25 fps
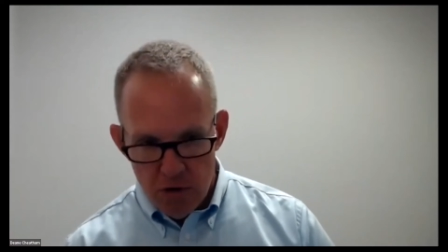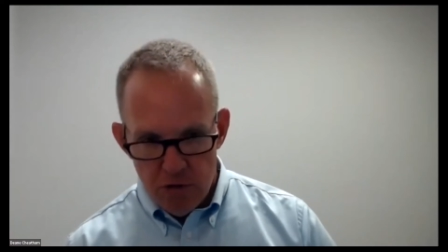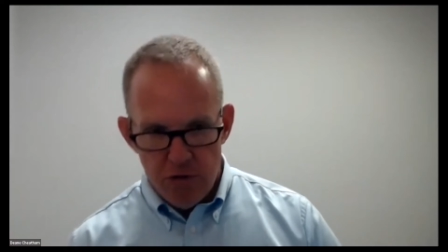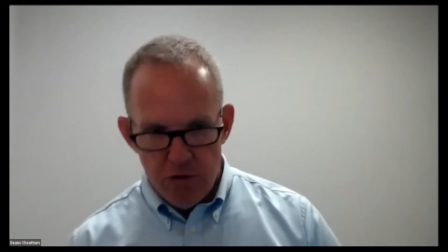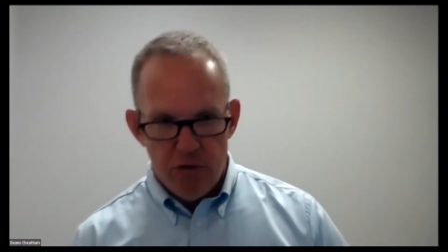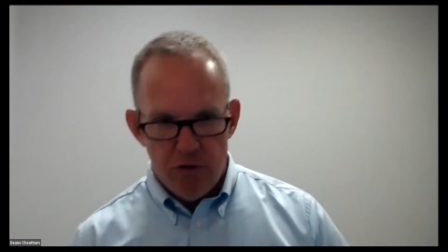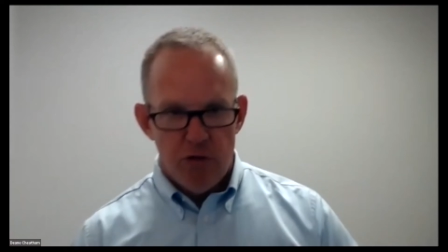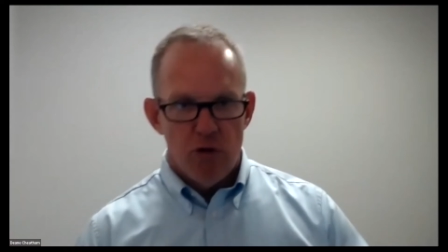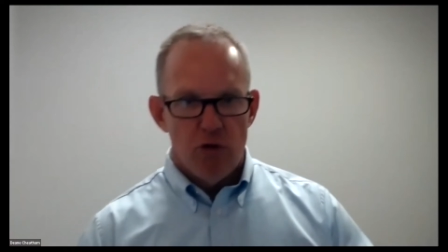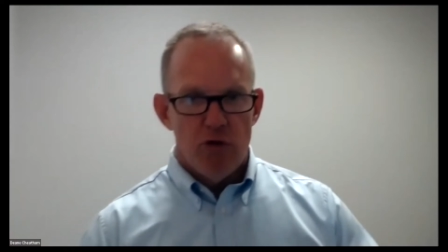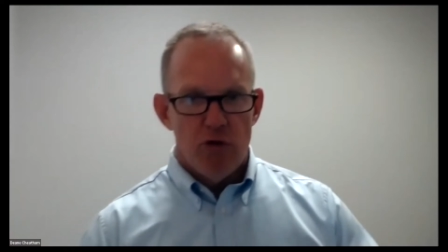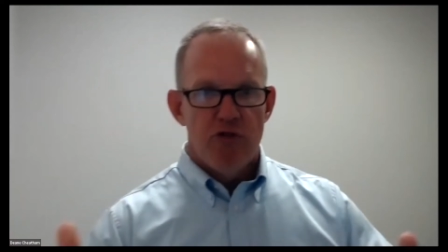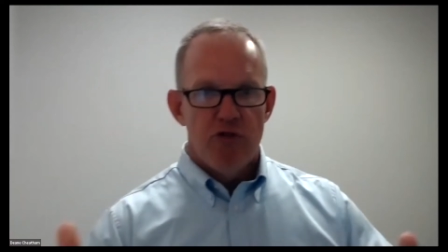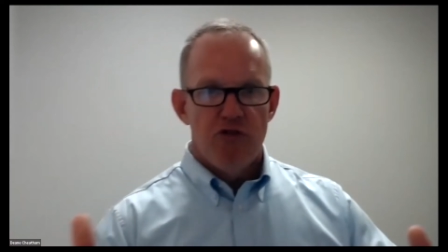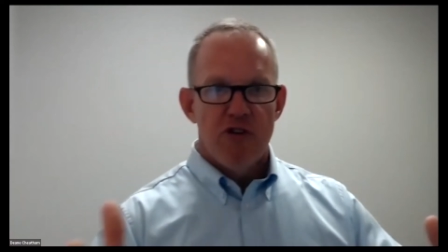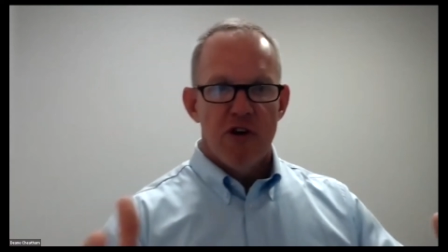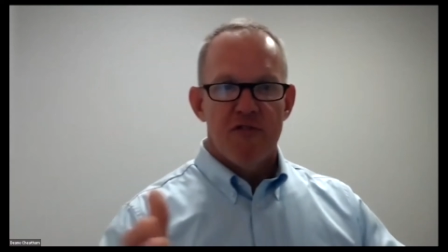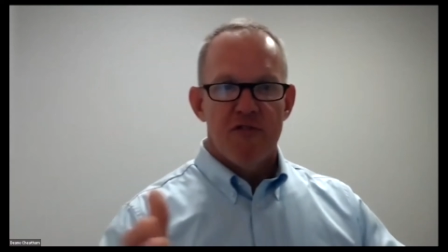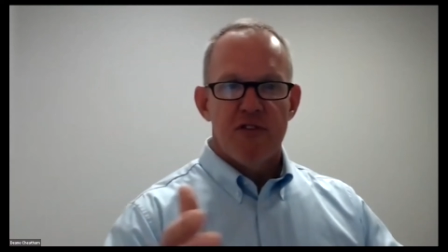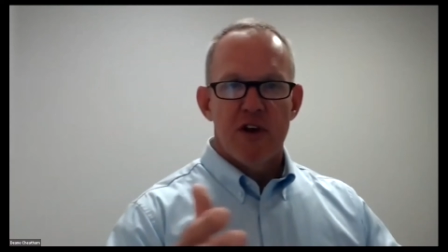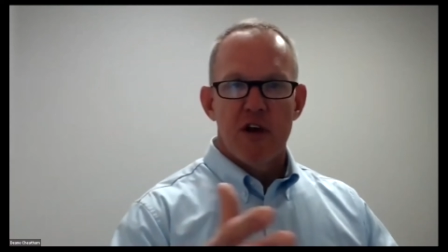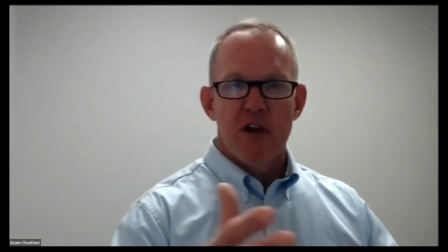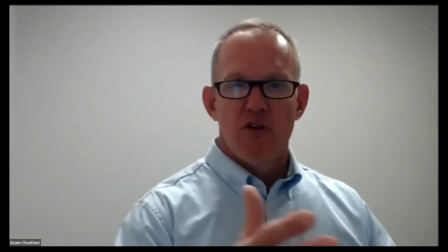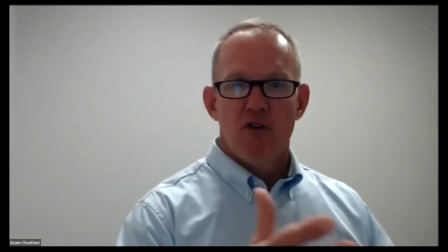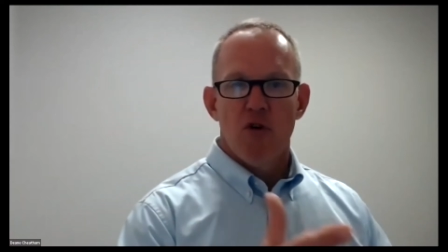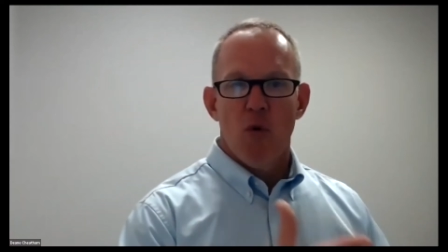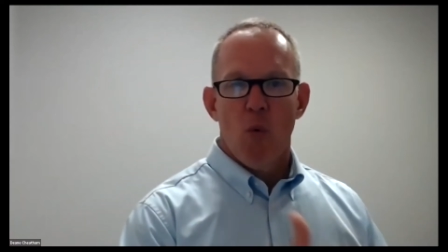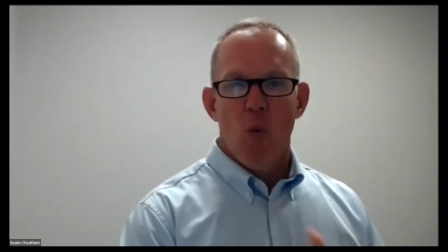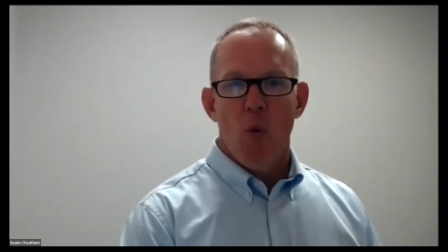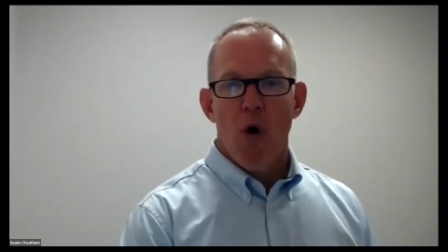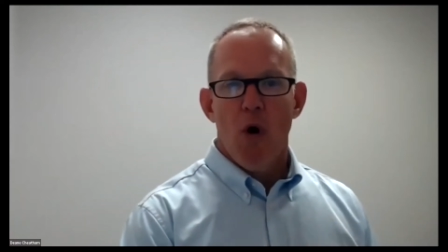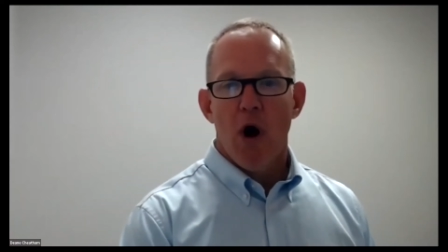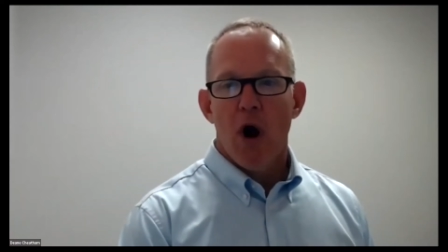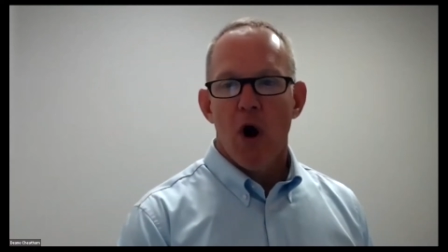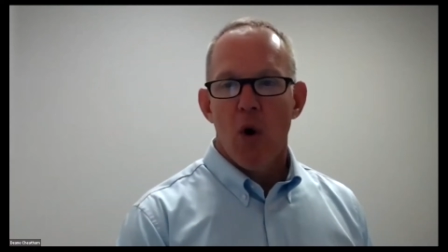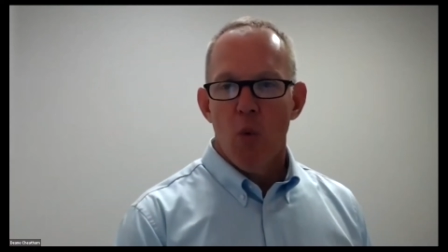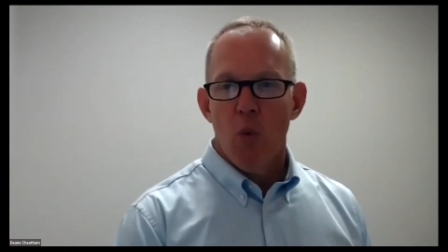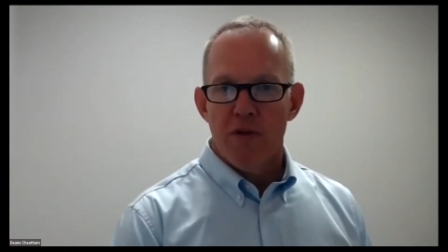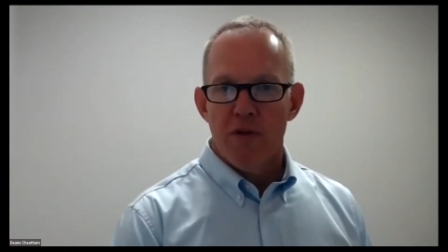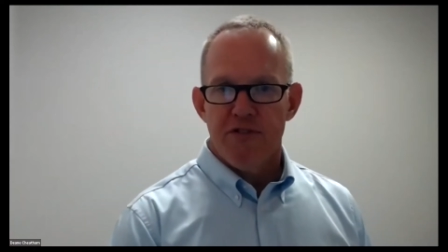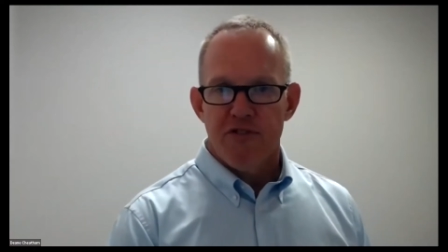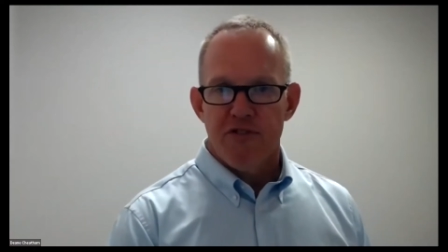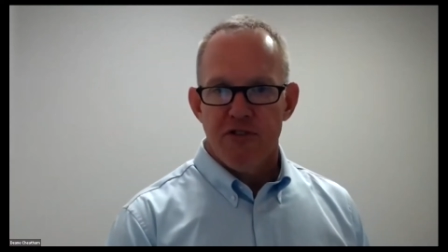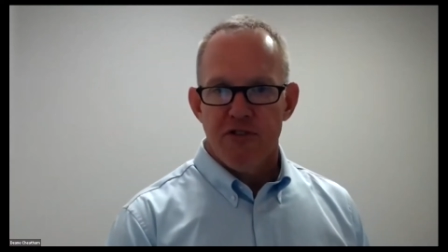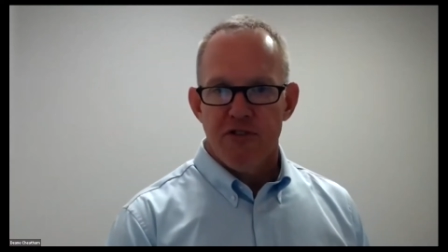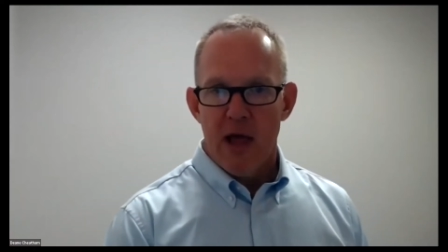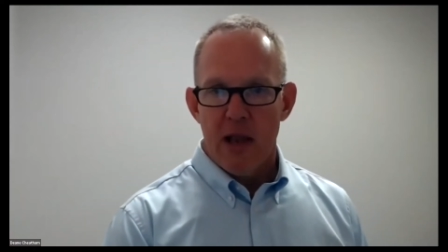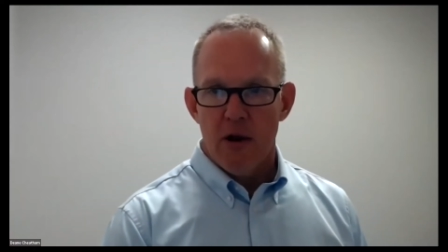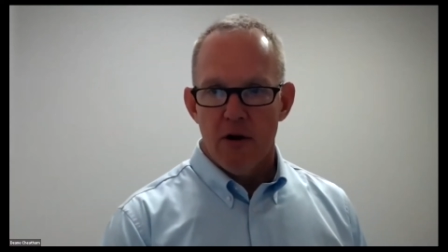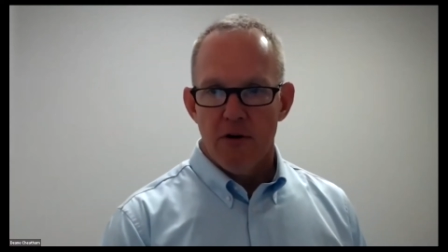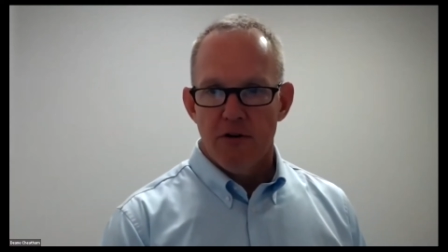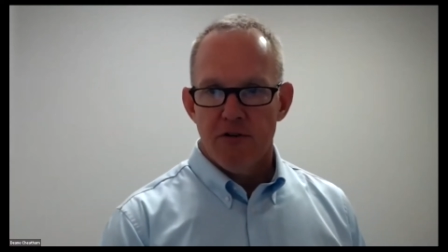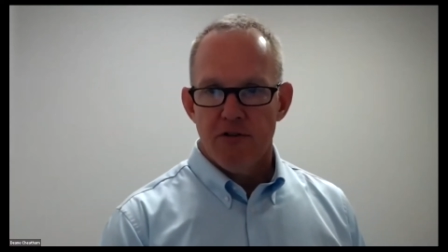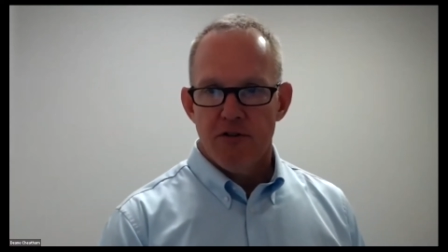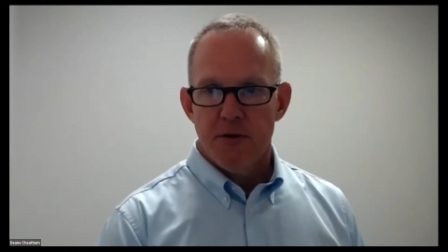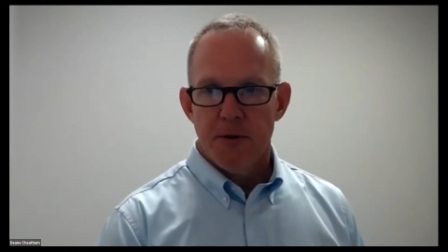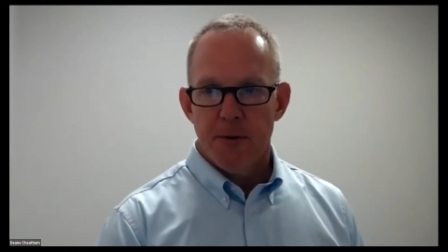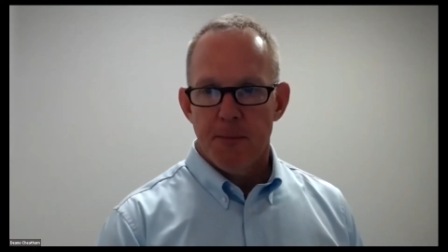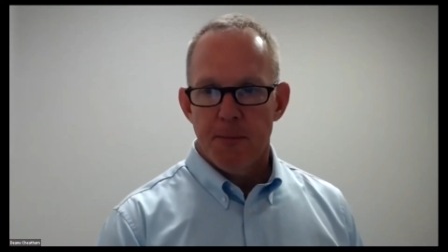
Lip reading: to shifting to work with sellers.